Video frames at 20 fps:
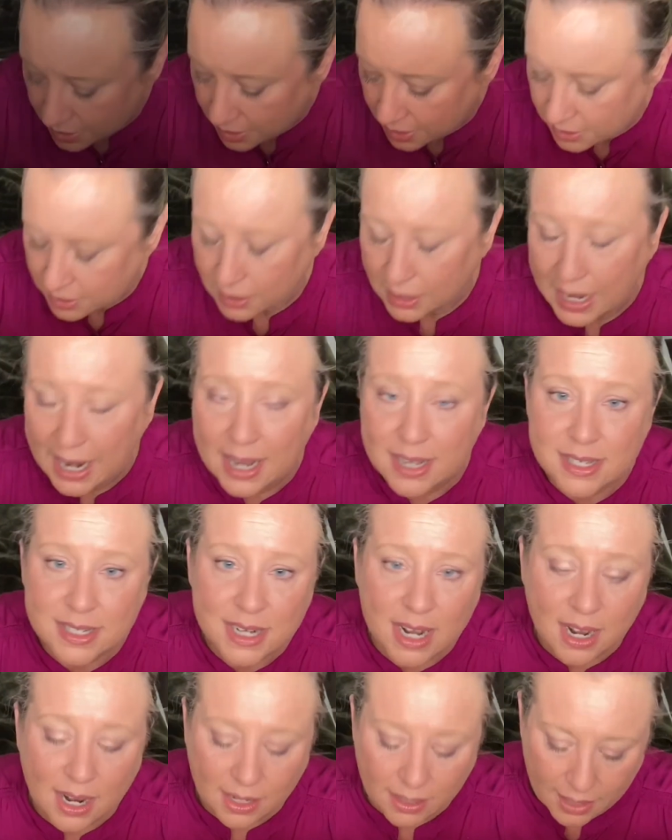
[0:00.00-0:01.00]
The last
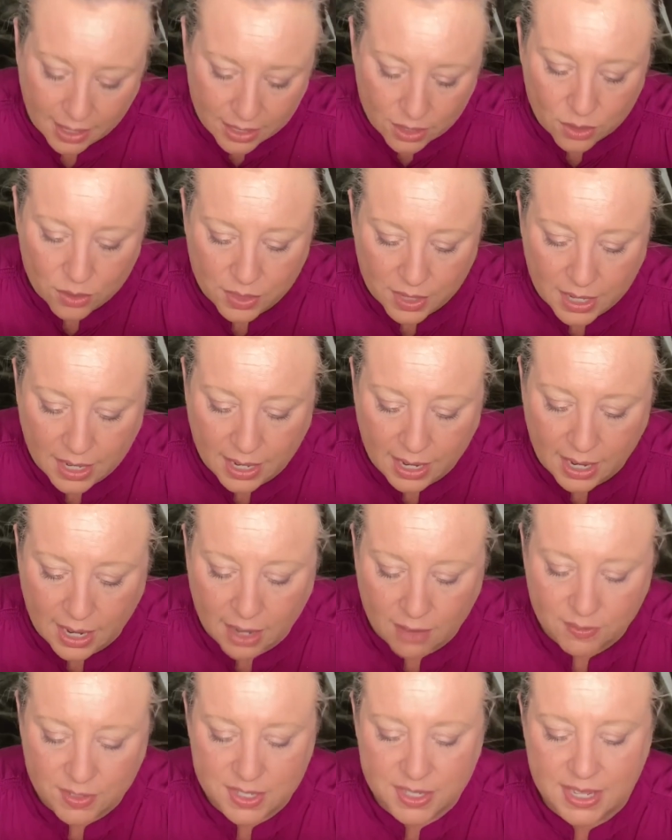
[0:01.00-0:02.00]
highlighter that I
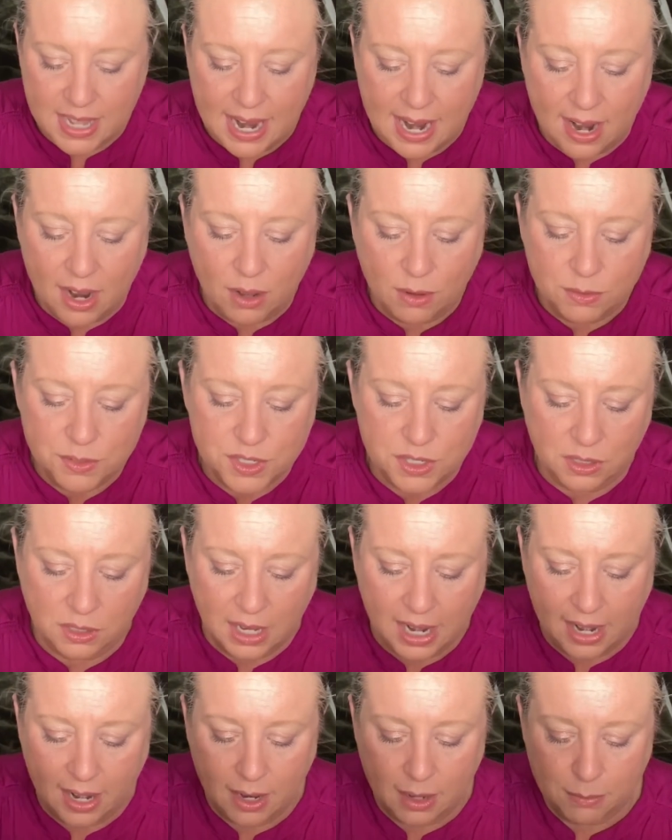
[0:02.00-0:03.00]
have is the Haus
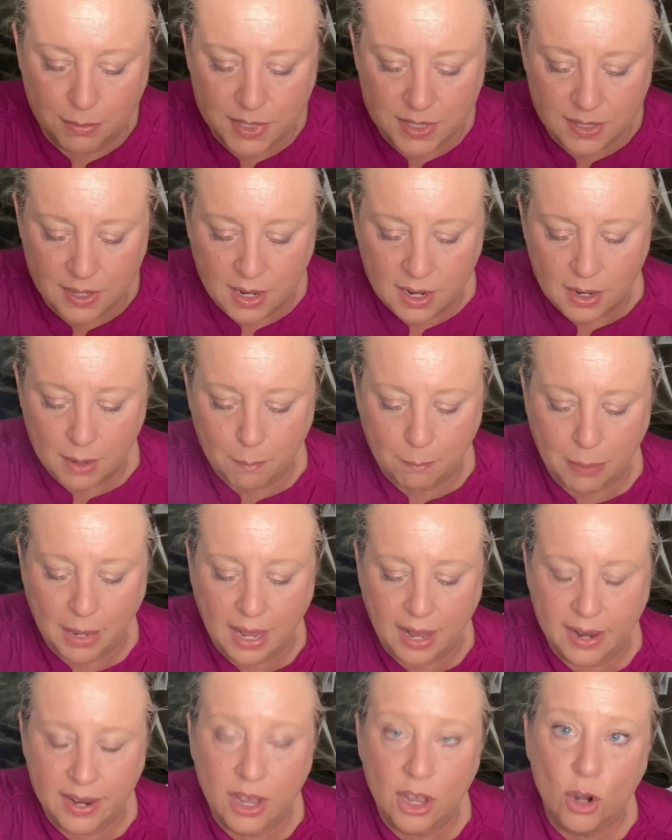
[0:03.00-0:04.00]
Labs
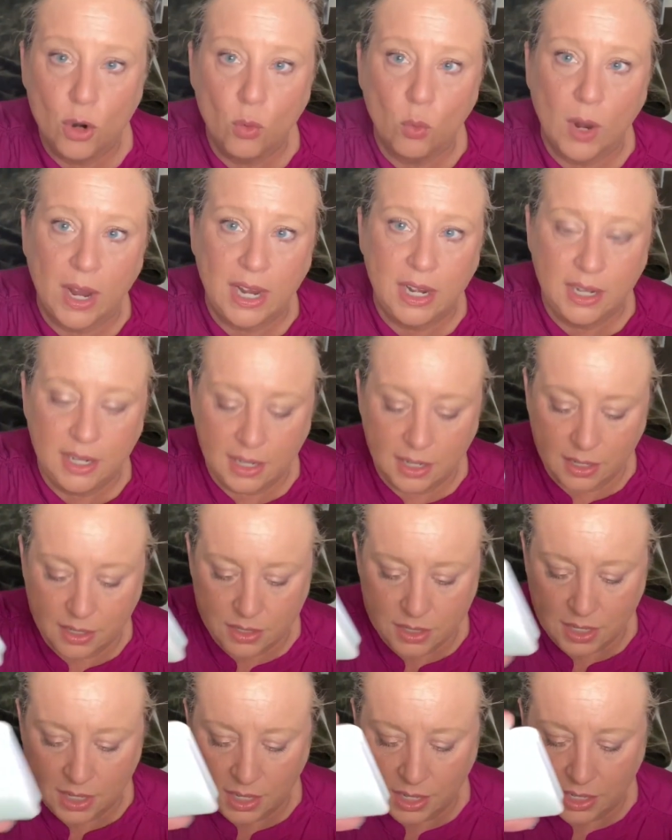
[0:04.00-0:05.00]
Bio
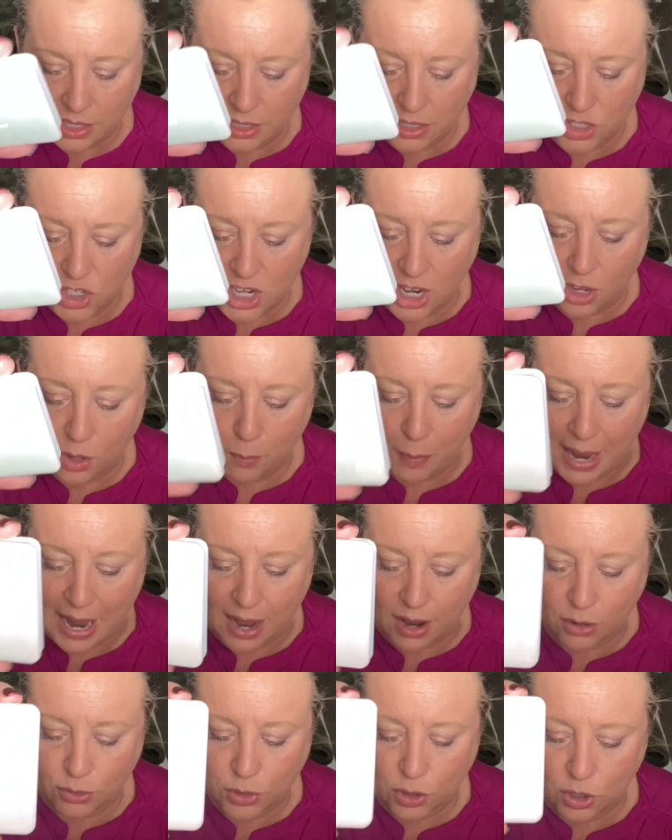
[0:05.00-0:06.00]
Radiant Gel
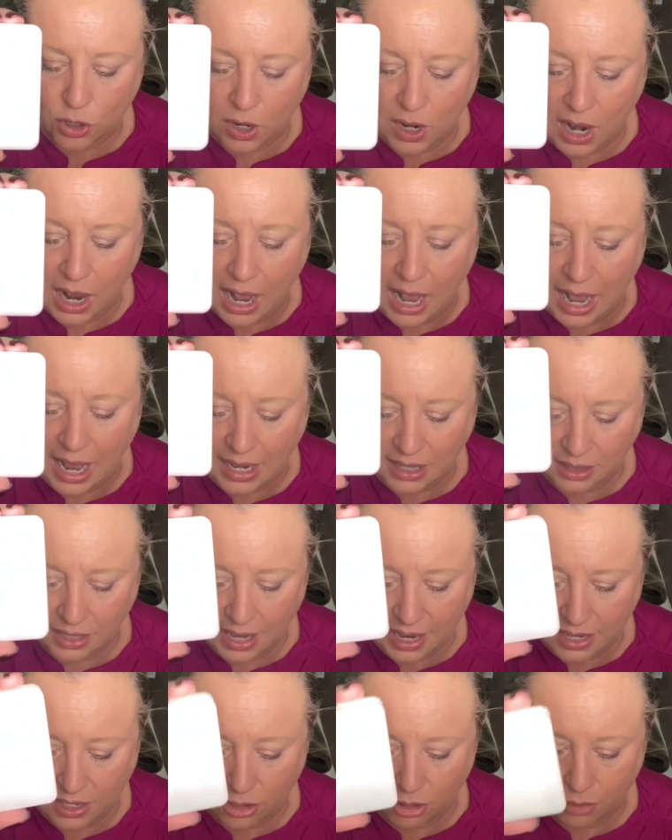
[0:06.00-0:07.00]
Powder
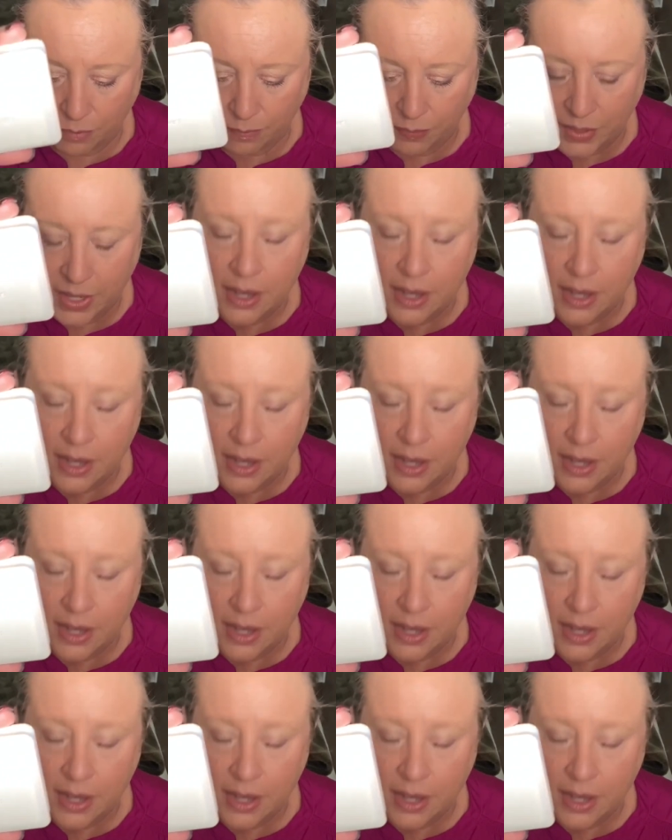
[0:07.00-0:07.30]
Highlighter.